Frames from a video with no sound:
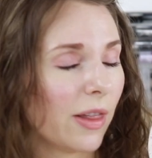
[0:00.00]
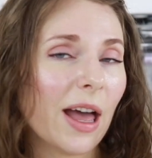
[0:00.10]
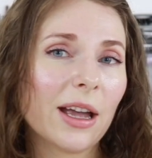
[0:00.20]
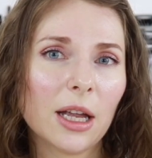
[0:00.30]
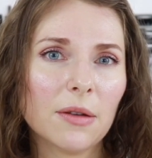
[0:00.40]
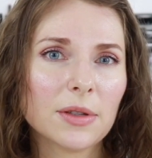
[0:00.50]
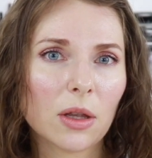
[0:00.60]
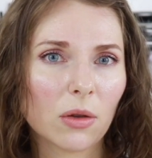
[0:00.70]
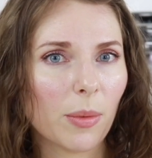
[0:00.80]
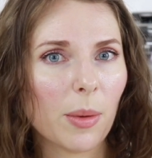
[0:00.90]
That gives a
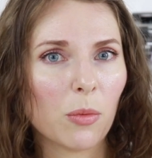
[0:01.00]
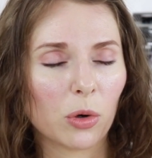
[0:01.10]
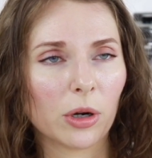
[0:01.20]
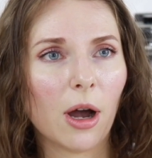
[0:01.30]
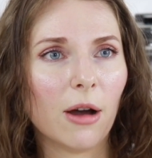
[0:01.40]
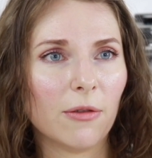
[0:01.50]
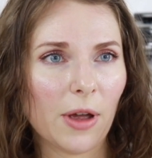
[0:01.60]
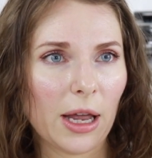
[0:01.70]
little bit more of